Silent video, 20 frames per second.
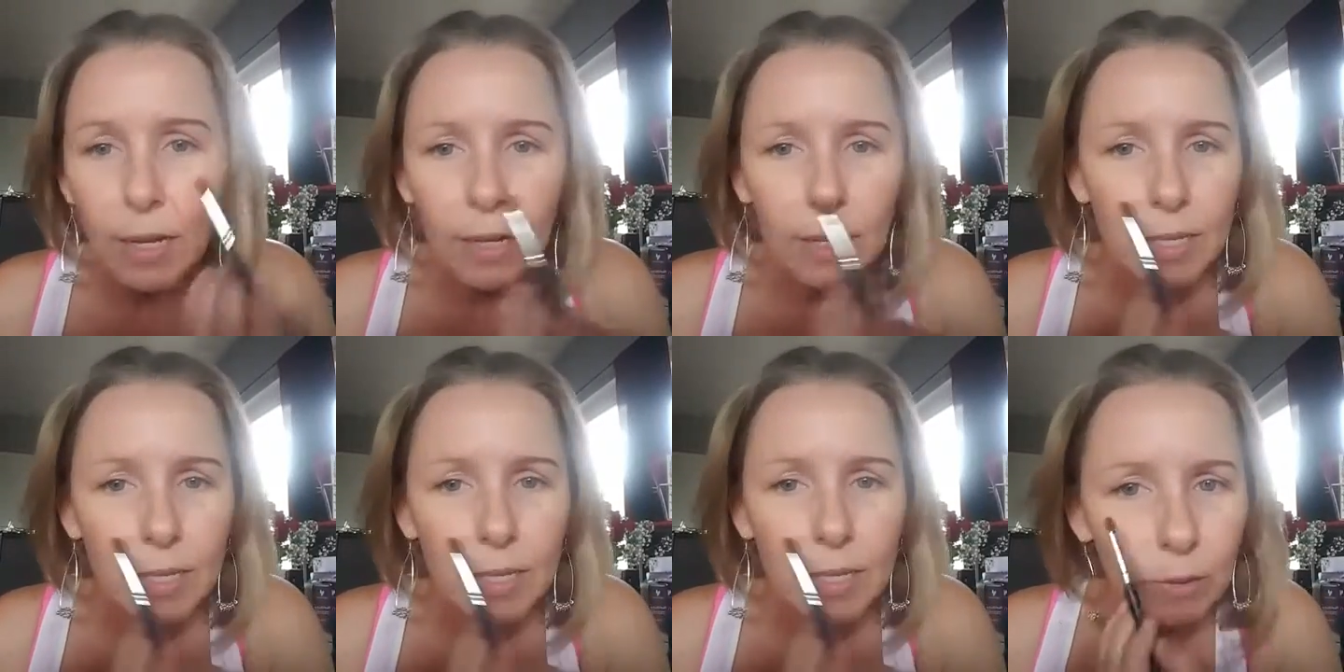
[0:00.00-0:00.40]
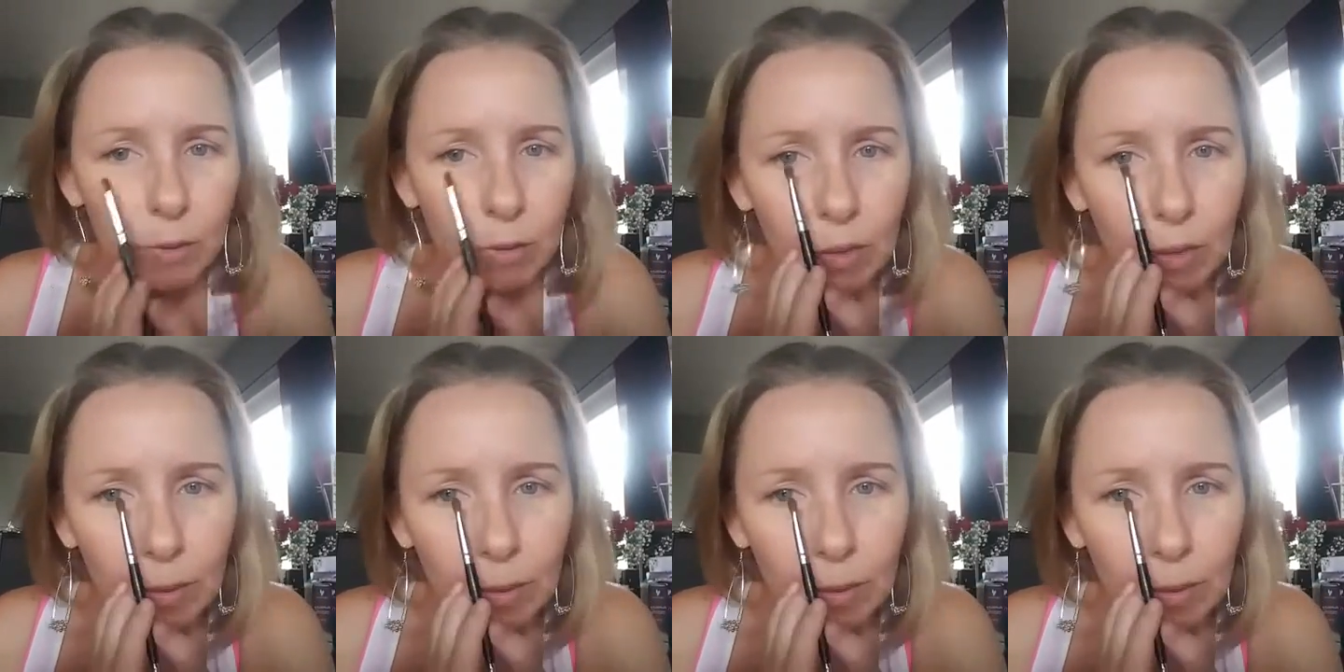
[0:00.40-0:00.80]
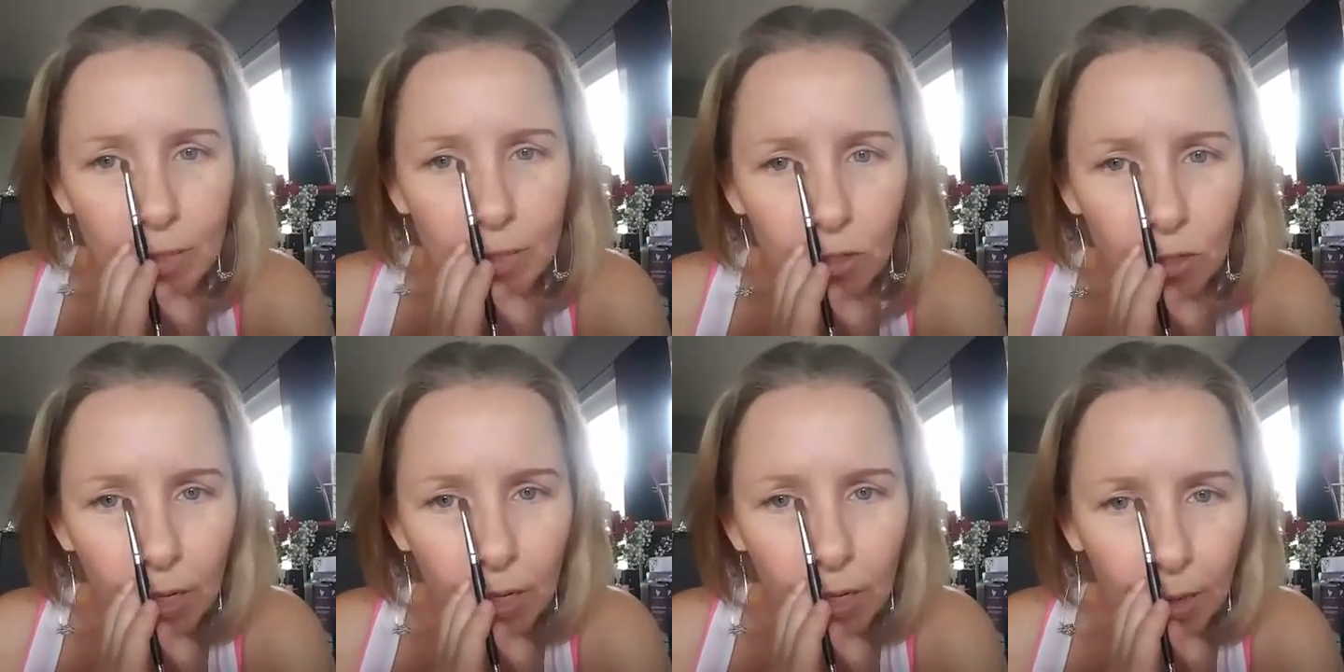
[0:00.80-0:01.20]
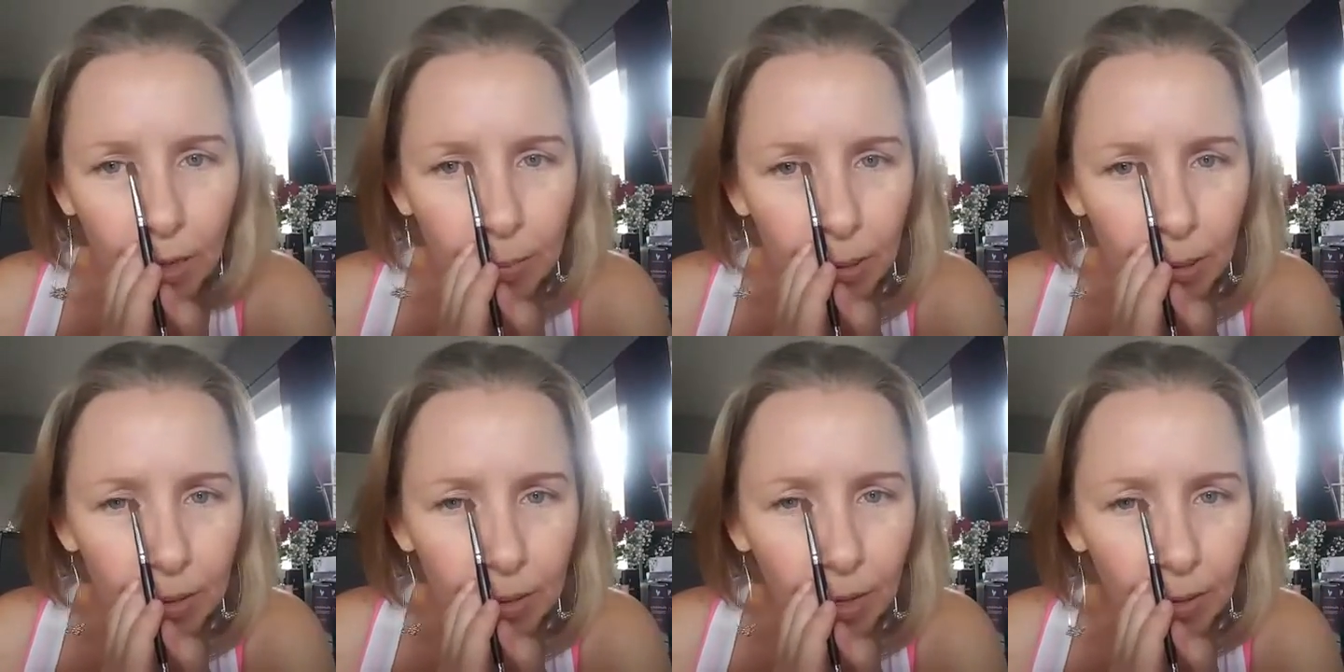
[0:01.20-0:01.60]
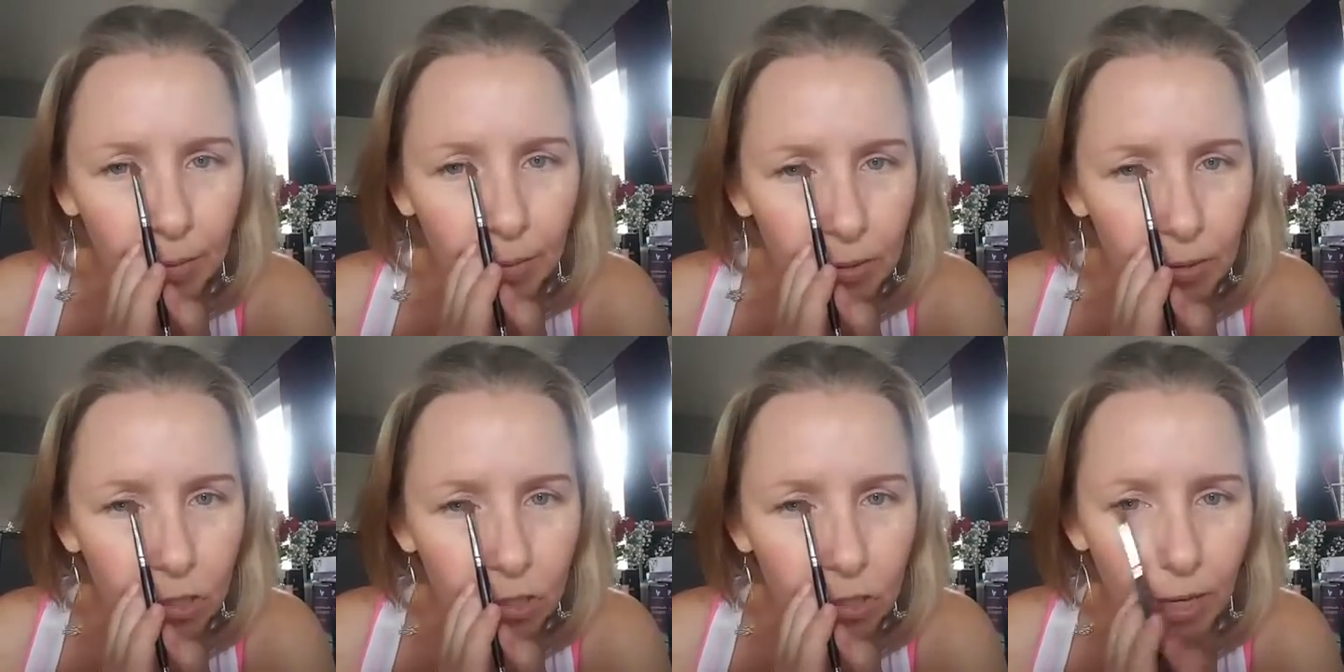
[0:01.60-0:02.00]
See, when you look at me straight, I barely have a
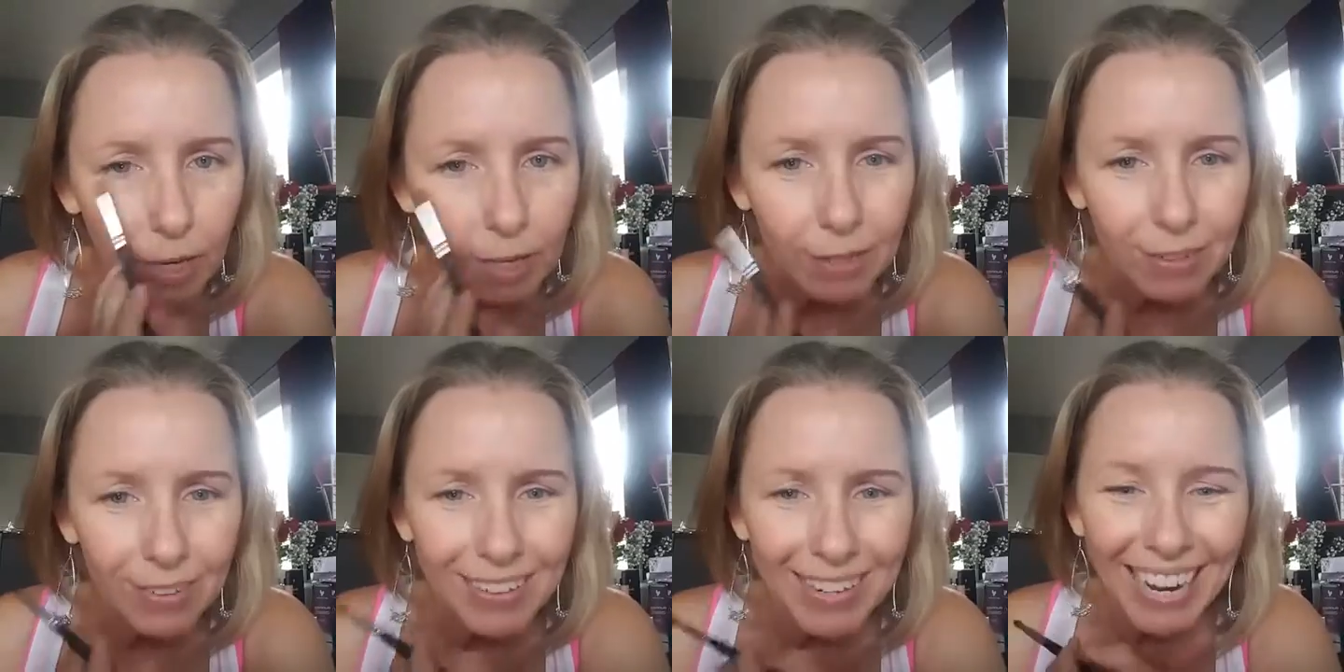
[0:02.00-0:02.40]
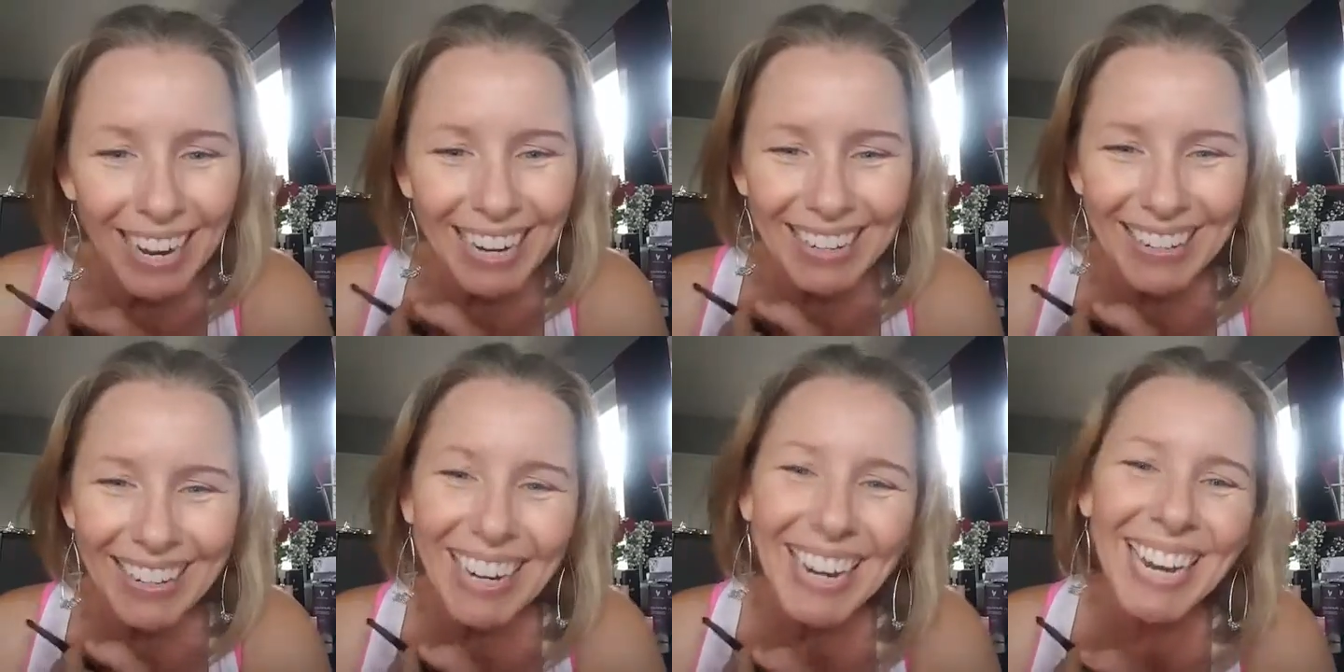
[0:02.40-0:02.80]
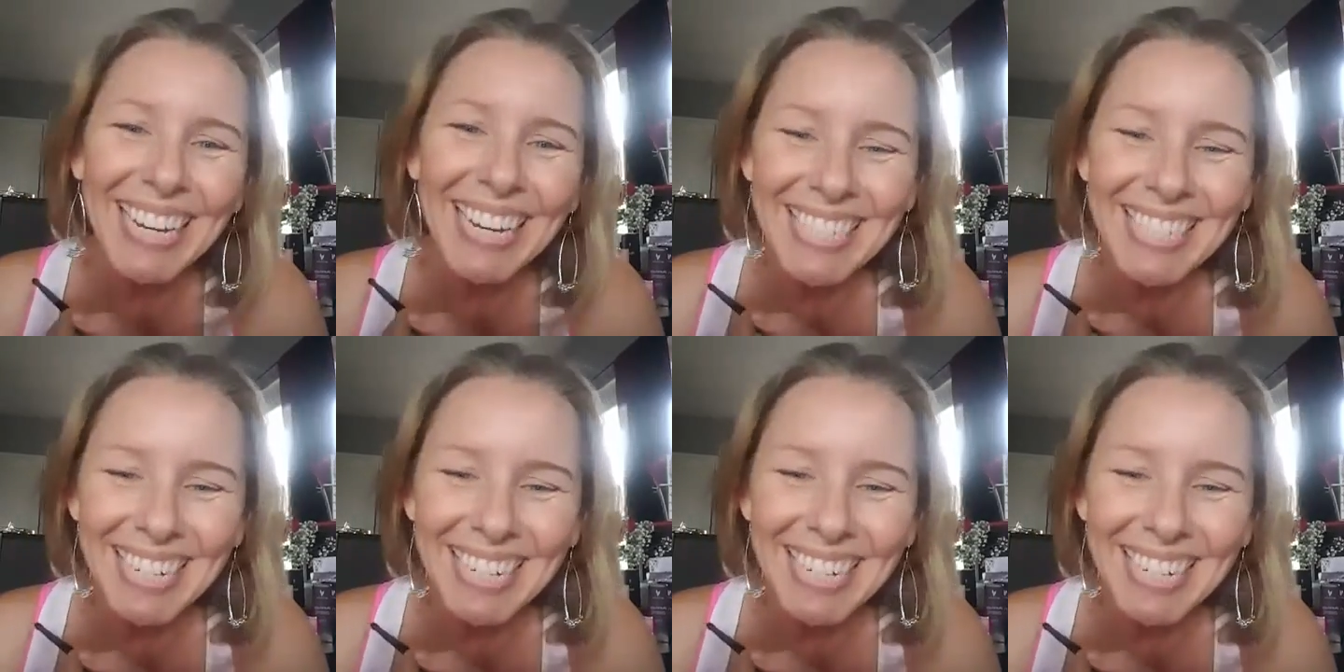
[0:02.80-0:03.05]
little triangle. Hi, you guys!